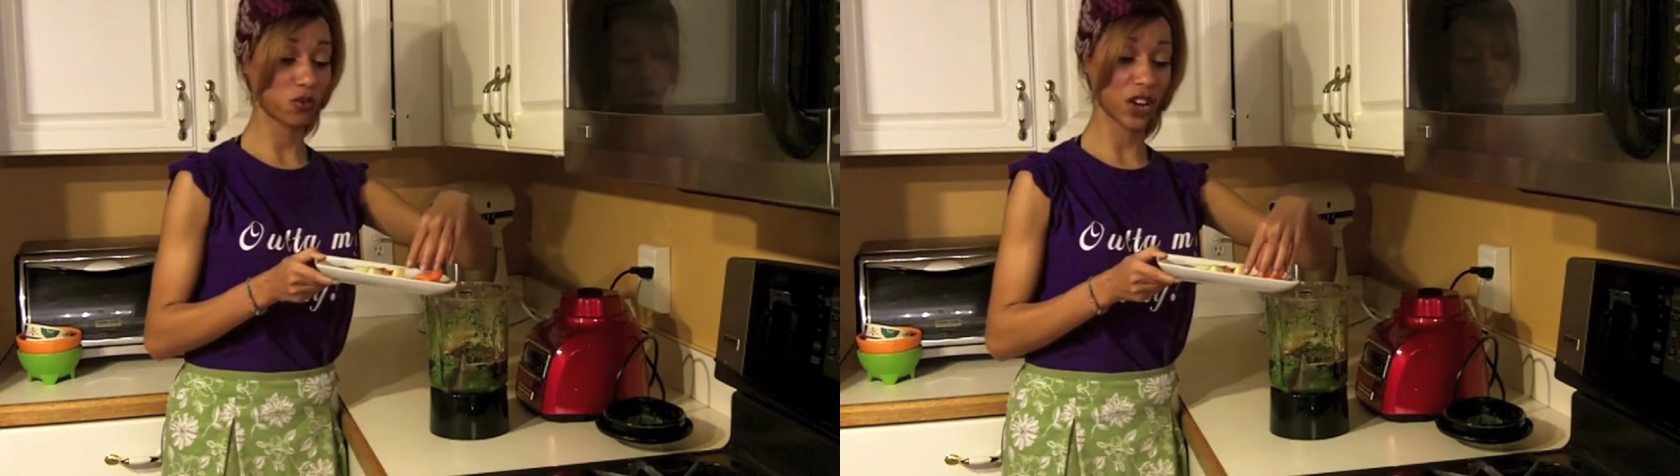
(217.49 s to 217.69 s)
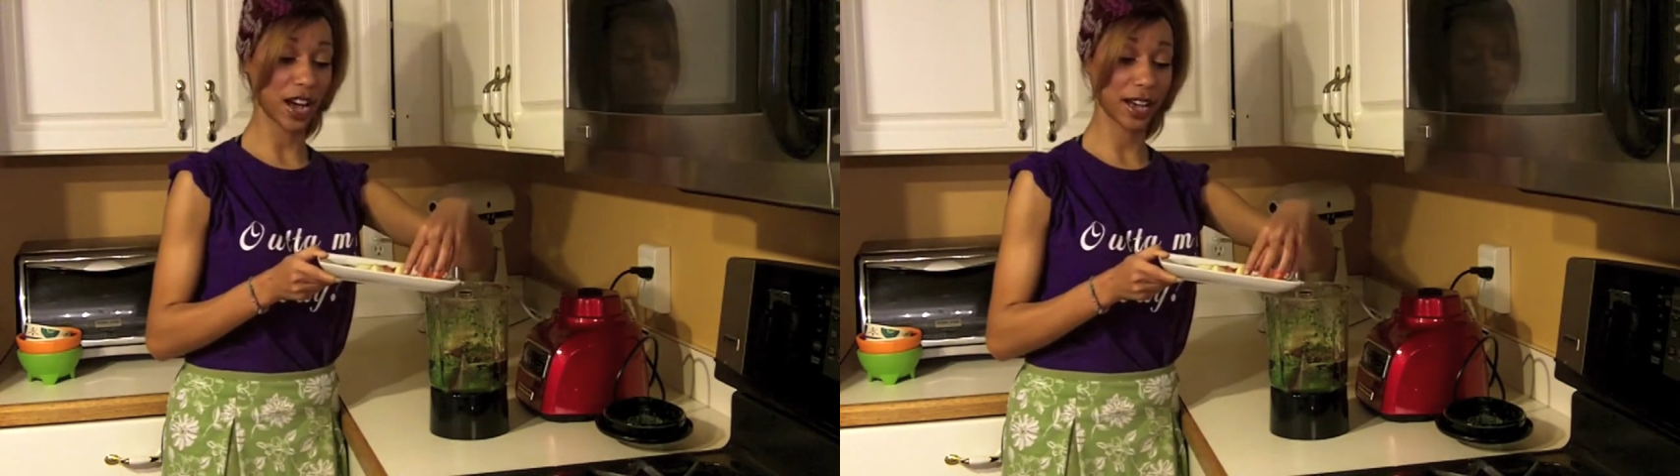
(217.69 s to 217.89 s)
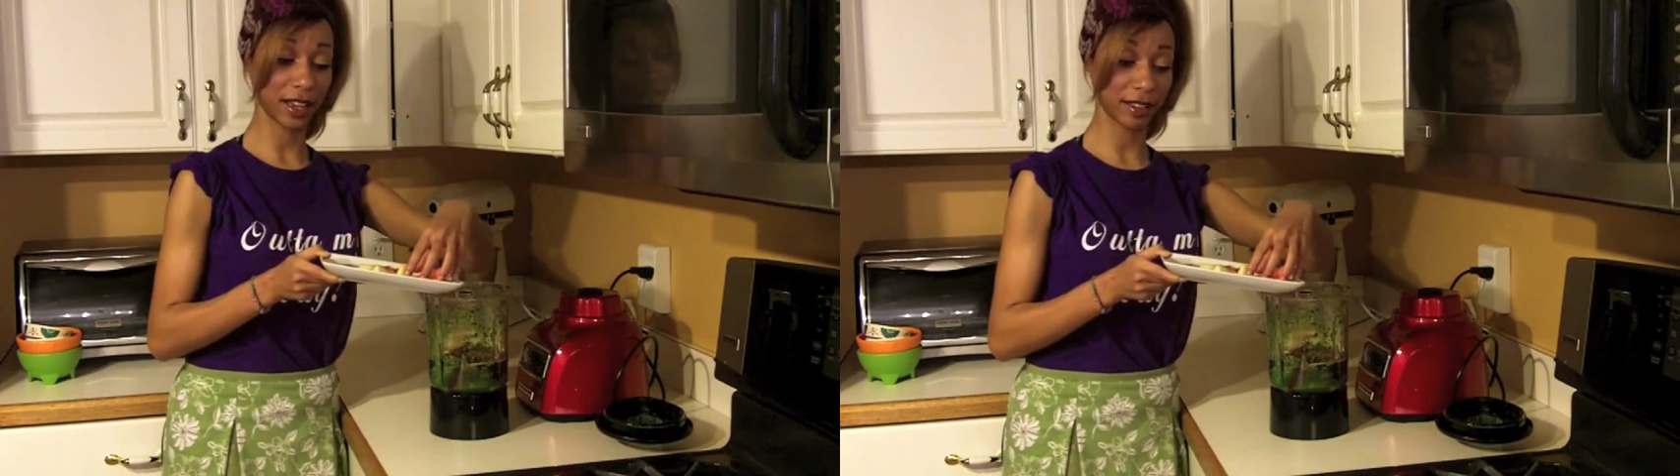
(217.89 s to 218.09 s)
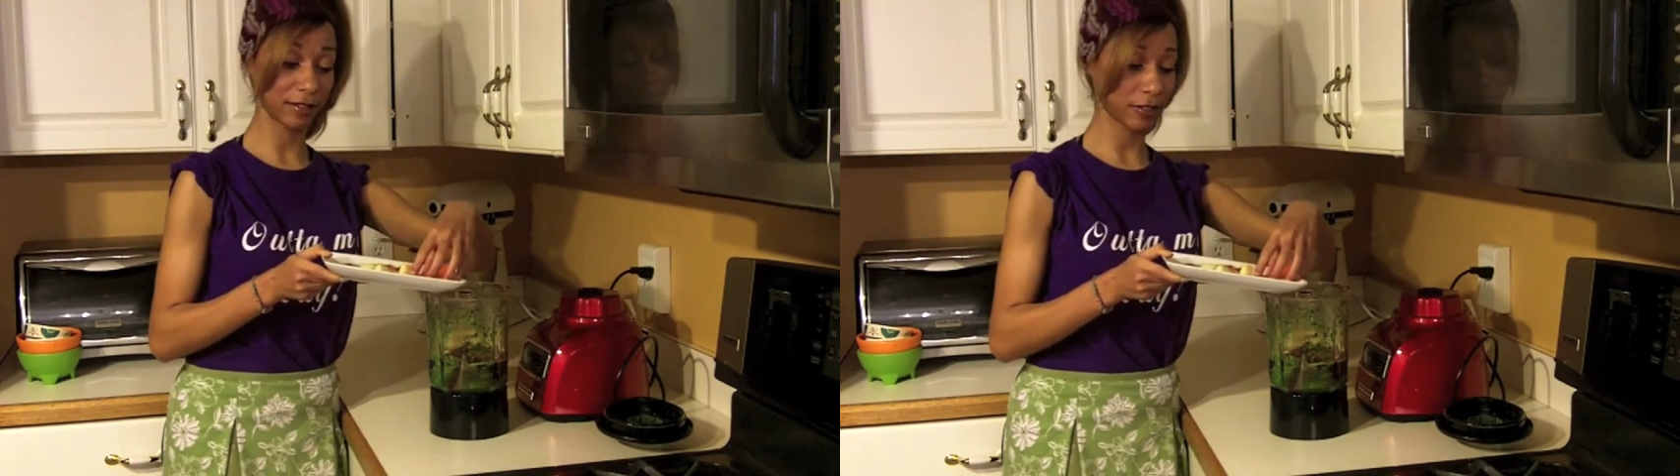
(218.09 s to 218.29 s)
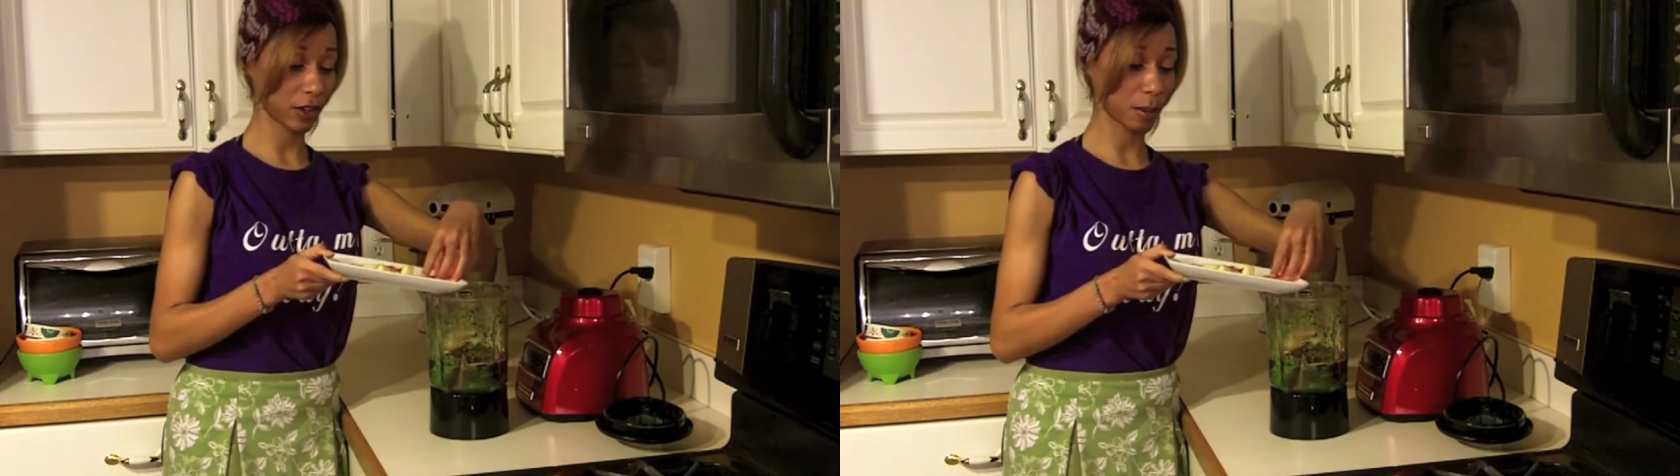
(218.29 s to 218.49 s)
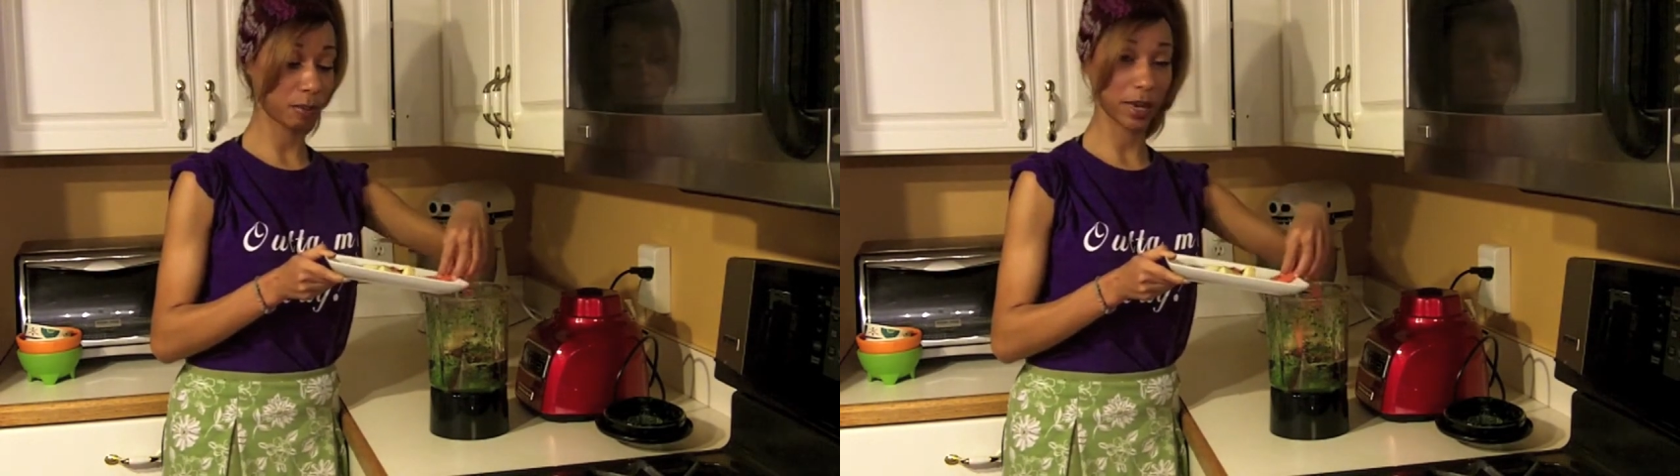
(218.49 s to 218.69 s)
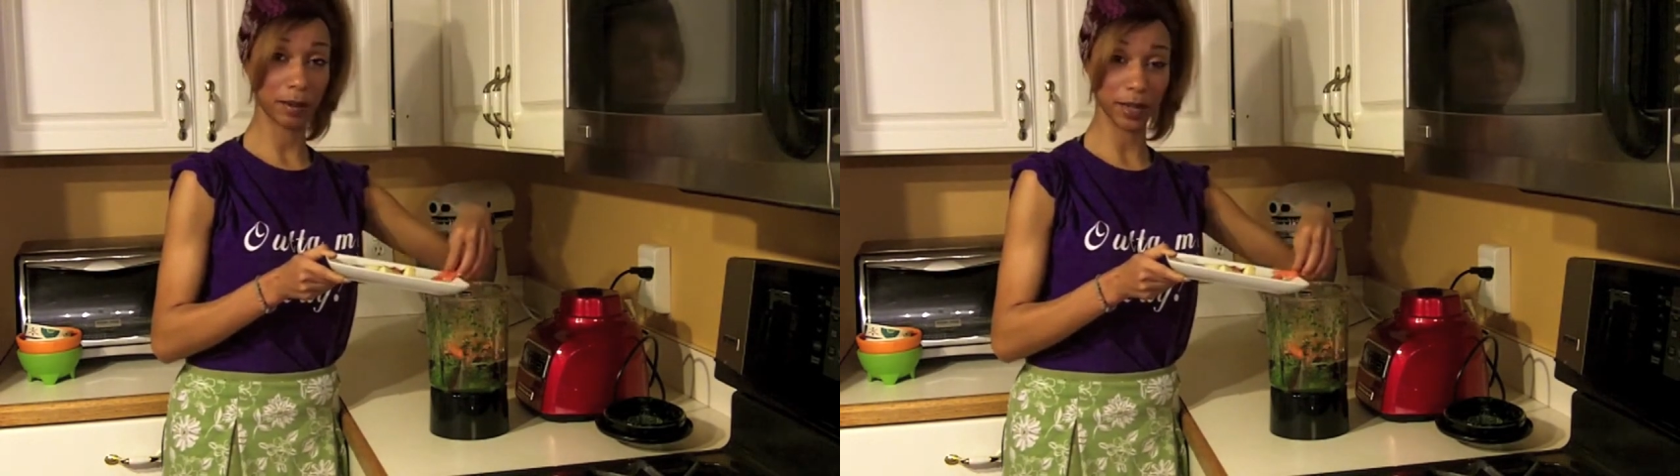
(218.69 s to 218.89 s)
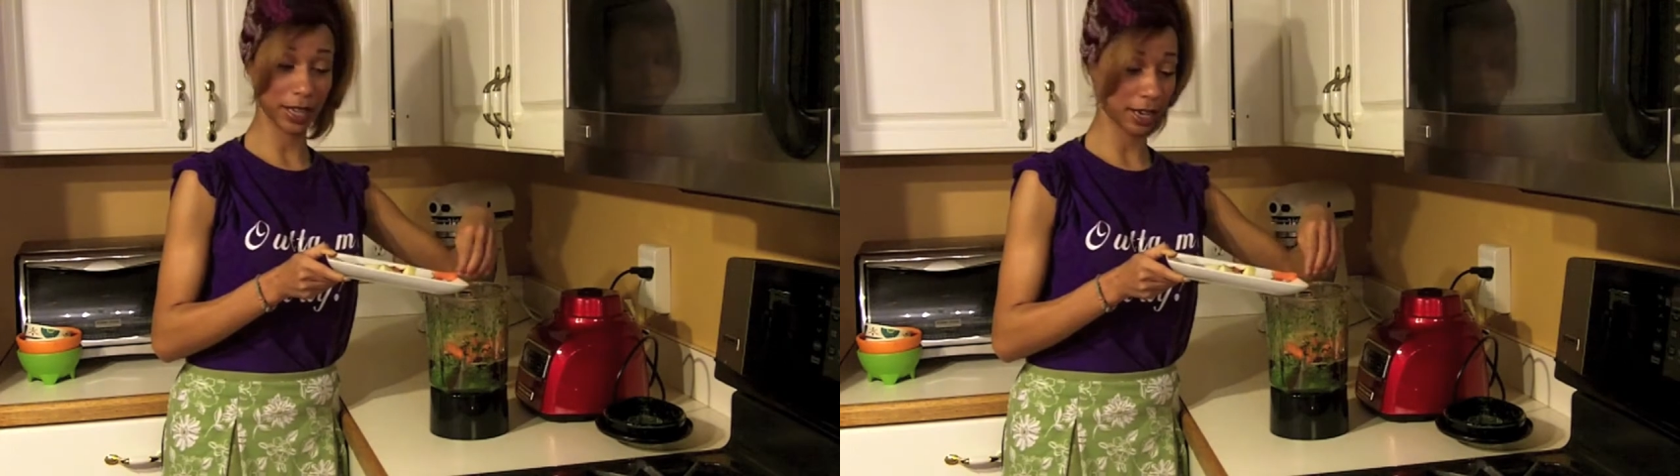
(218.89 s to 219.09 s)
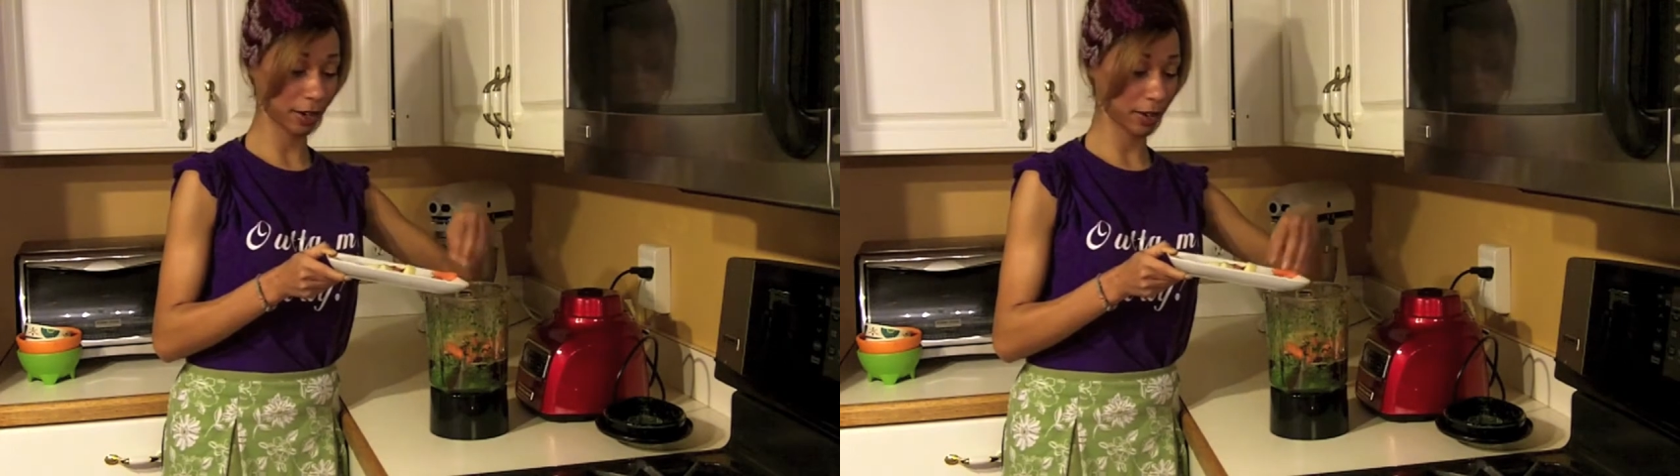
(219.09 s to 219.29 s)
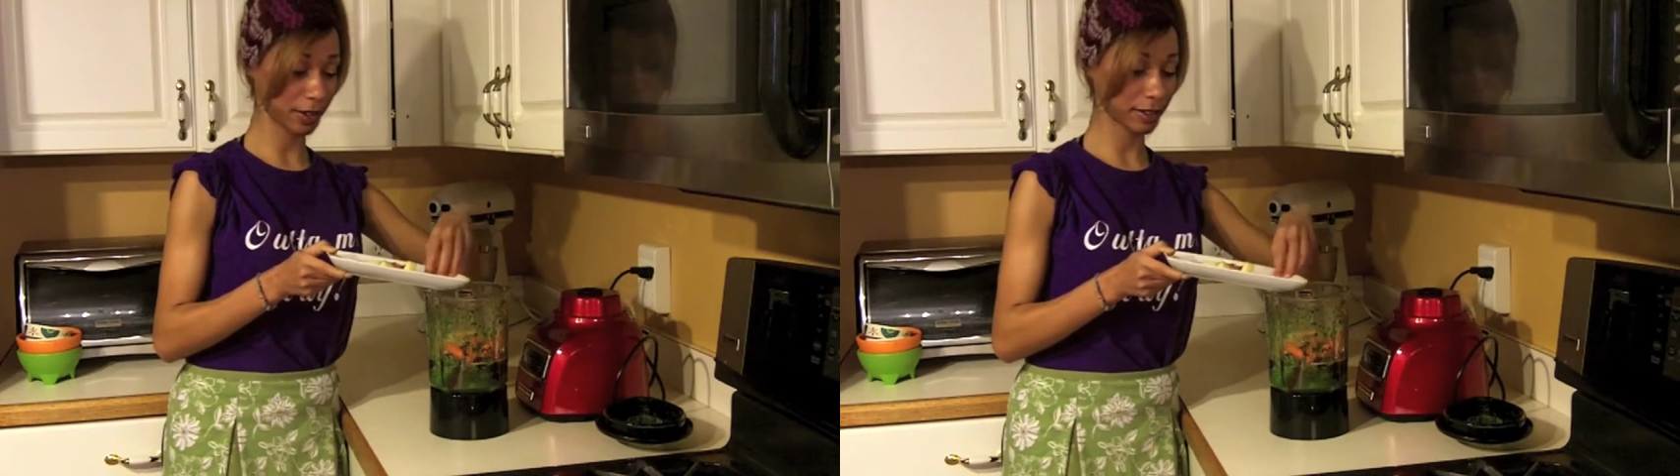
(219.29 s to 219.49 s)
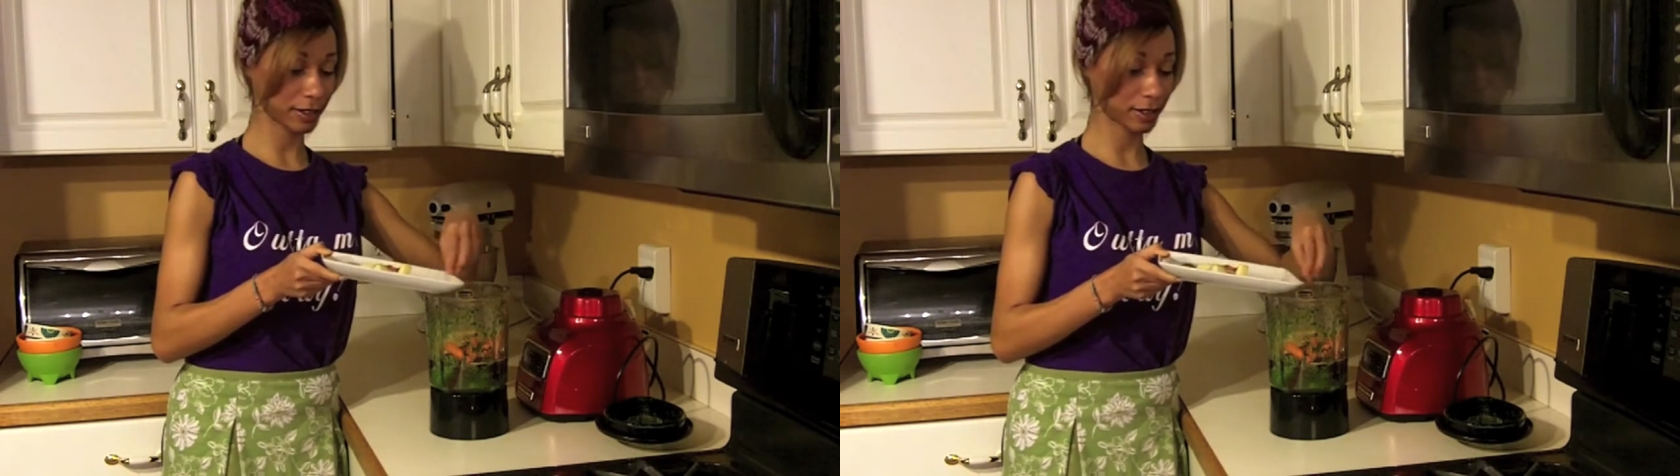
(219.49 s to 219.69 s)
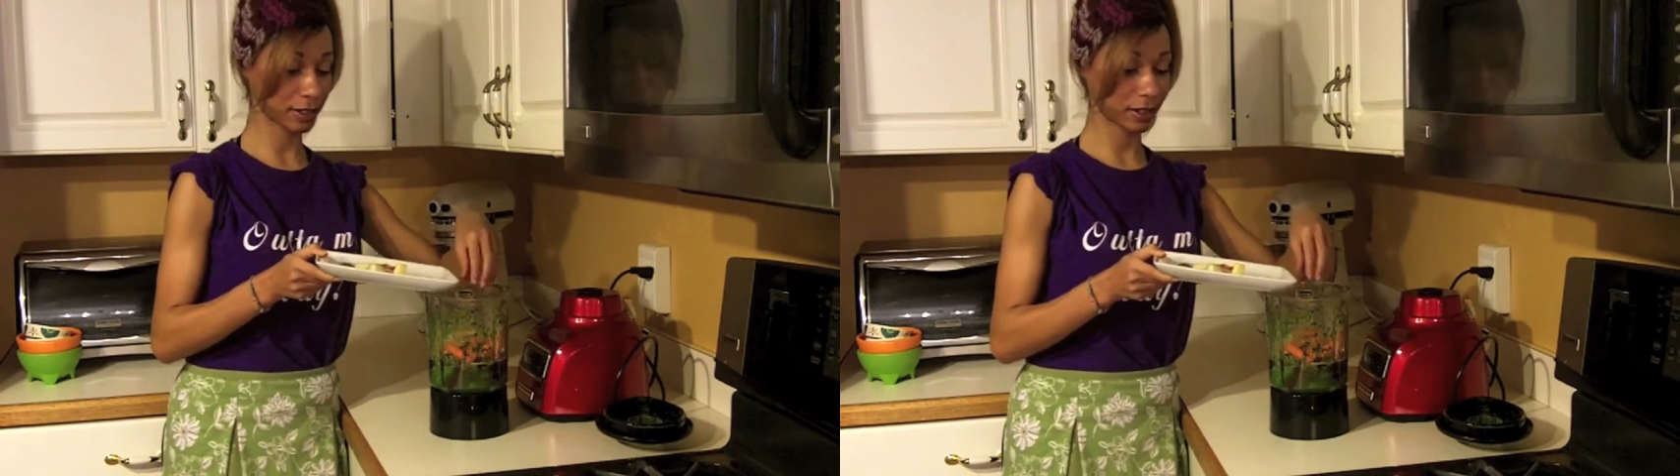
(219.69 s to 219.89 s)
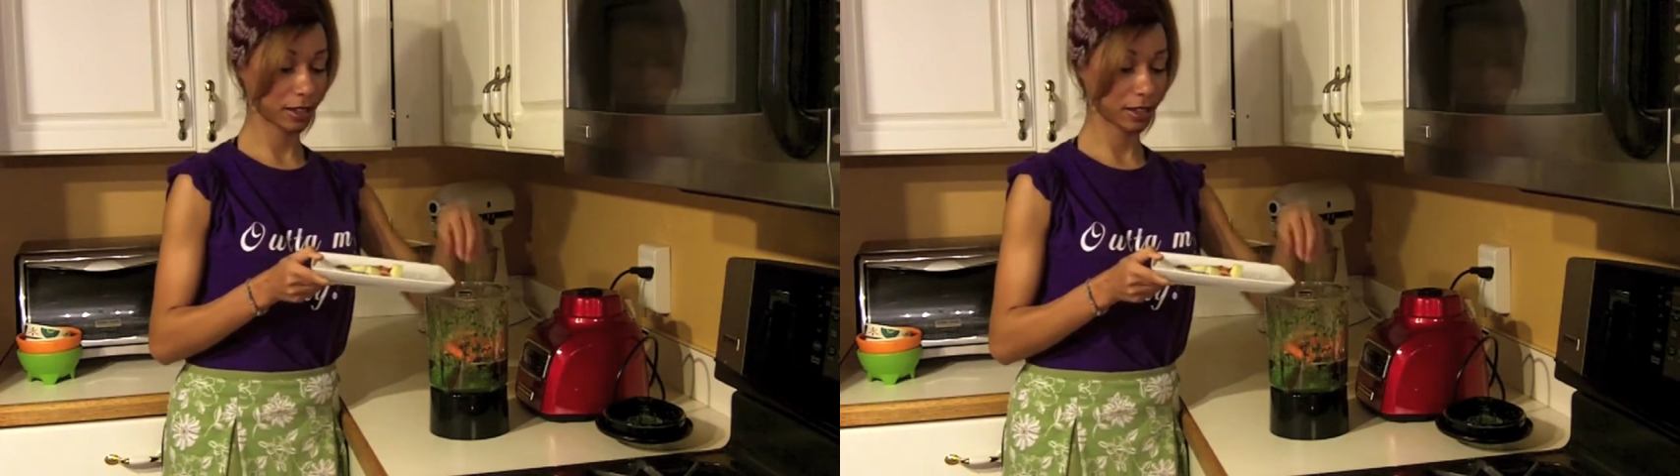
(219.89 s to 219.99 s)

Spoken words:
5 baby carrots.